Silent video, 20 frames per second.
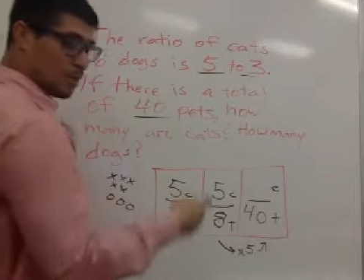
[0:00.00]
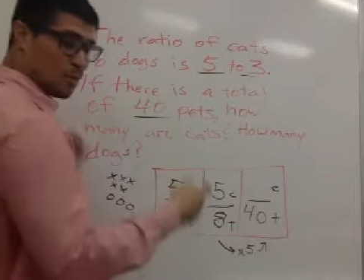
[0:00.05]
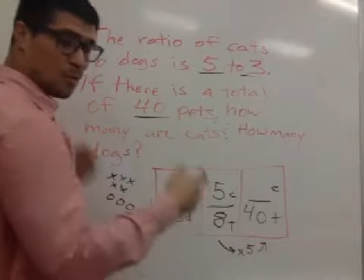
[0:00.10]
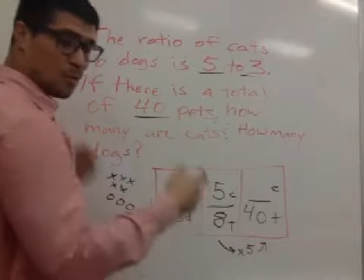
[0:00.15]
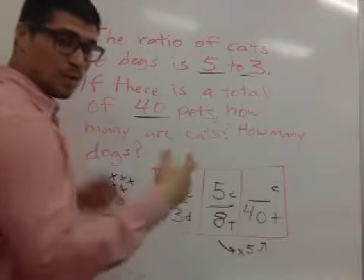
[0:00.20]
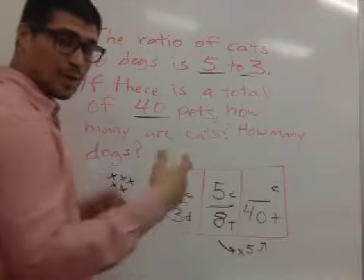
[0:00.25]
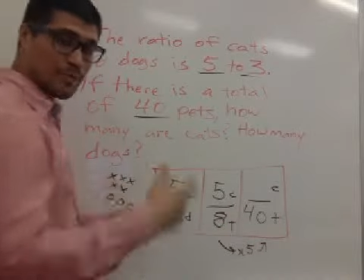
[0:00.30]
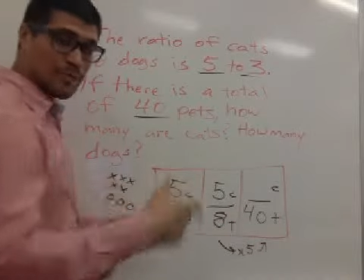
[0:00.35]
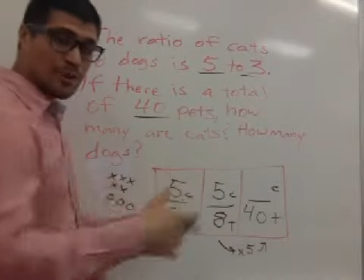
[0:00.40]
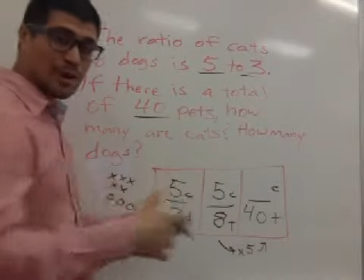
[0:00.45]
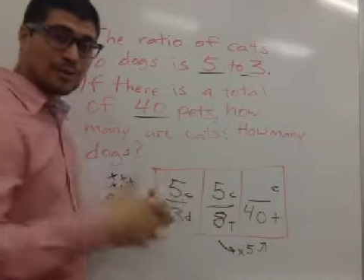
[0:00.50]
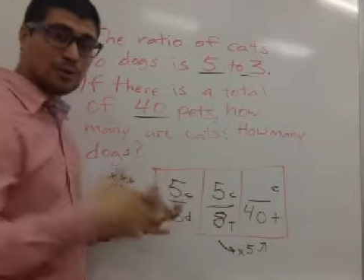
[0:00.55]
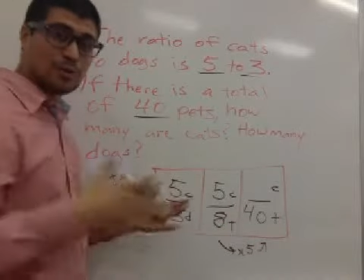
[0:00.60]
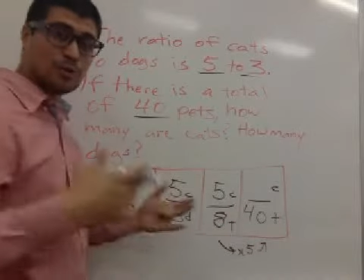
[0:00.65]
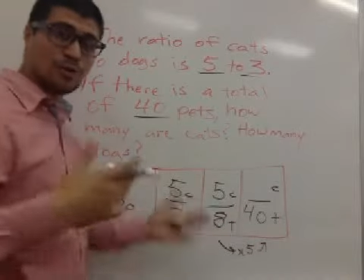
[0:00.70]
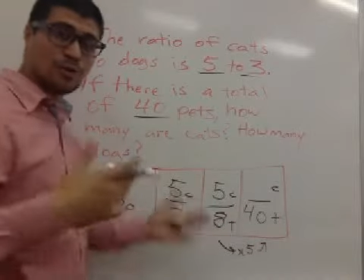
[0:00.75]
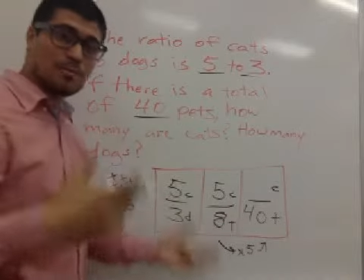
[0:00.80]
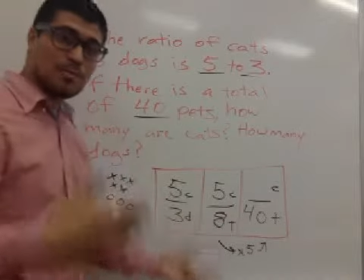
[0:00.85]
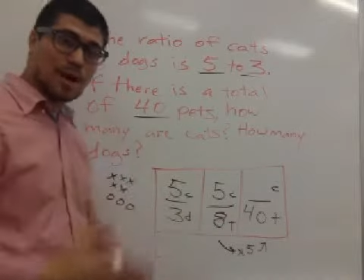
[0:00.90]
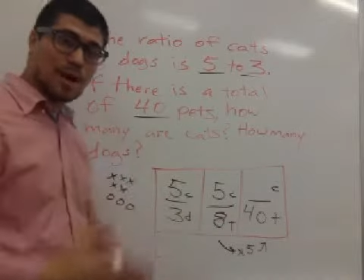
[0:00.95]
Whatever I do
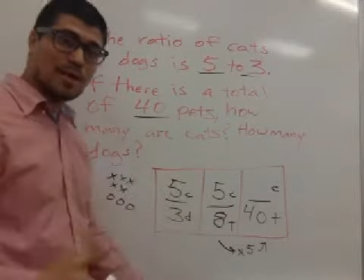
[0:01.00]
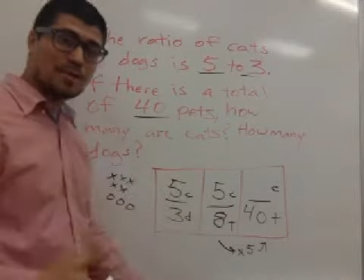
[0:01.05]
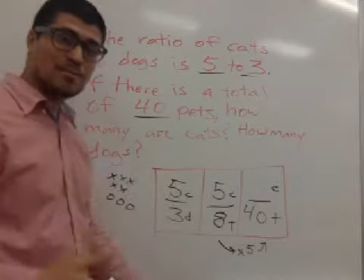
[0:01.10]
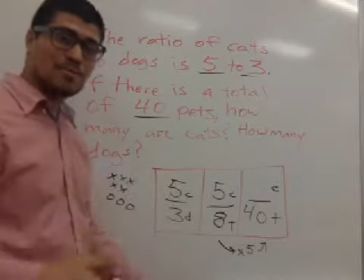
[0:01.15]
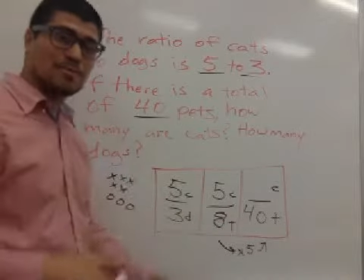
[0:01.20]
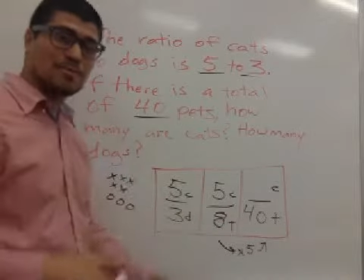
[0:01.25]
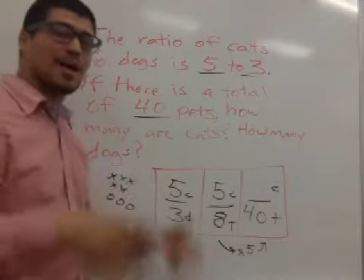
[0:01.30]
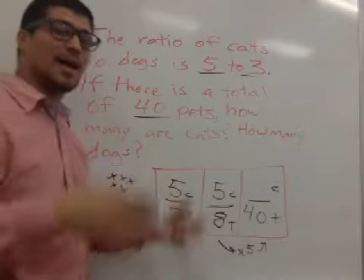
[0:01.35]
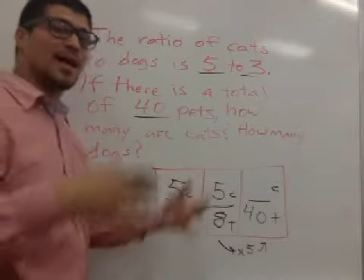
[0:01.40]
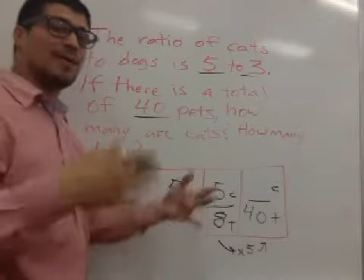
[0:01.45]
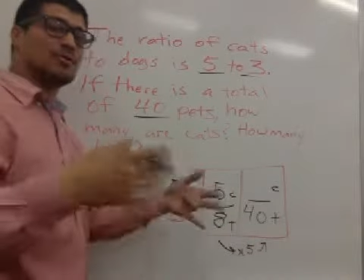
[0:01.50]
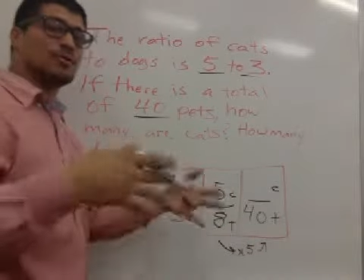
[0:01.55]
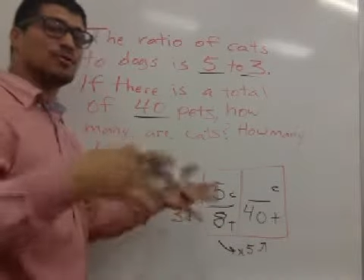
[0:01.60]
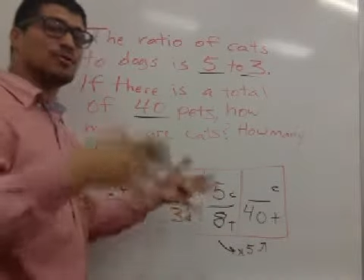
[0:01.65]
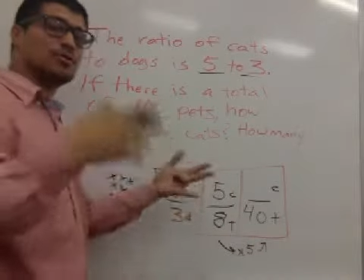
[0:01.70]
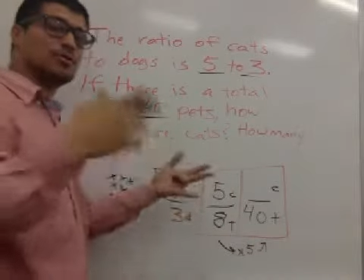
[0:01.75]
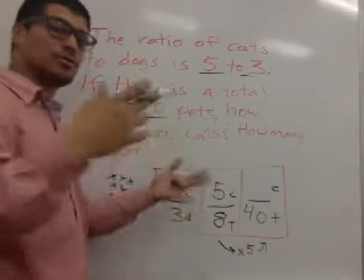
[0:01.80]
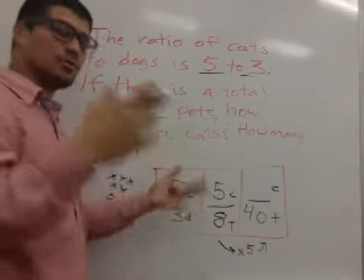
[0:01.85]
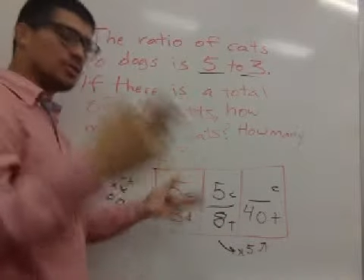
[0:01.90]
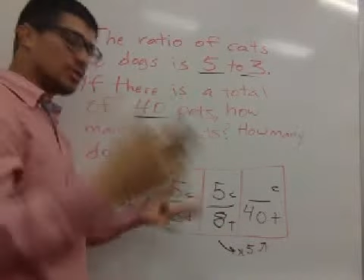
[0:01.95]
to the bottom, I have to
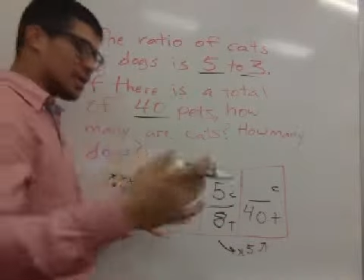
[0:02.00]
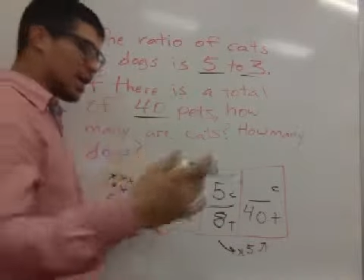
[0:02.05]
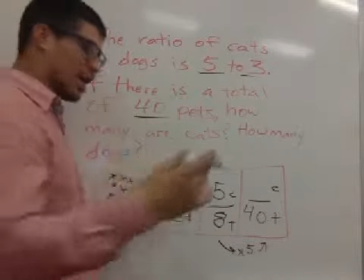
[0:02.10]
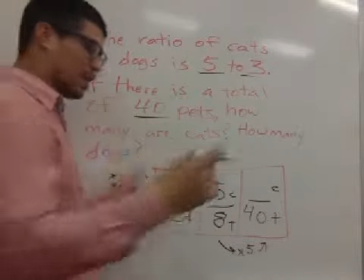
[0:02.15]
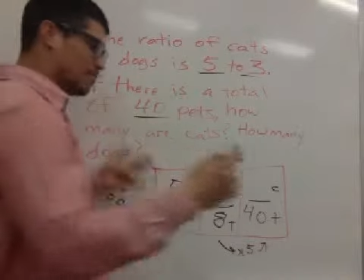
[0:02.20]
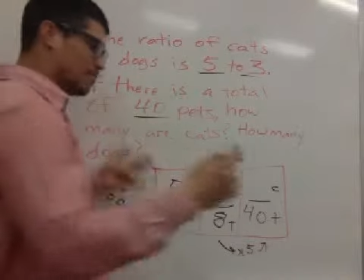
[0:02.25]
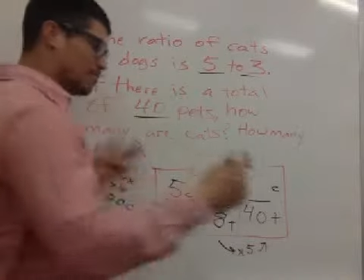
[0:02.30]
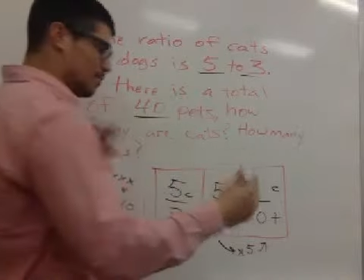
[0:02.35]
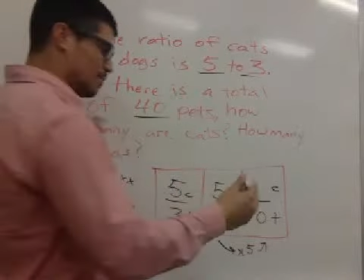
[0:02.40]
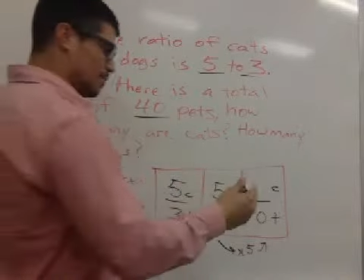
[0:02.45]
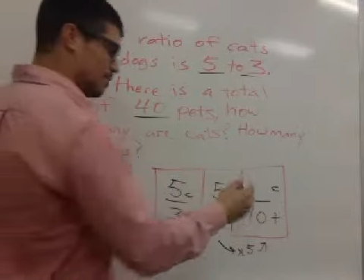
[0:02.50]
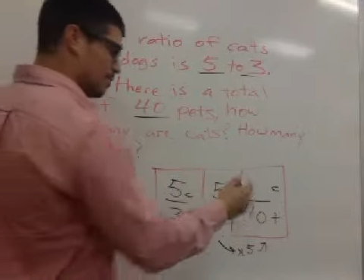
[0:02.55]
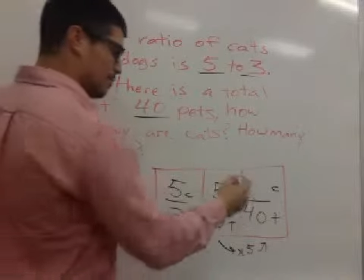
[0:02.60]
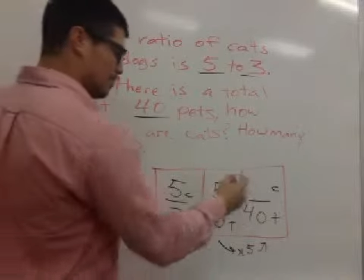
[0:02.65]
do to the top.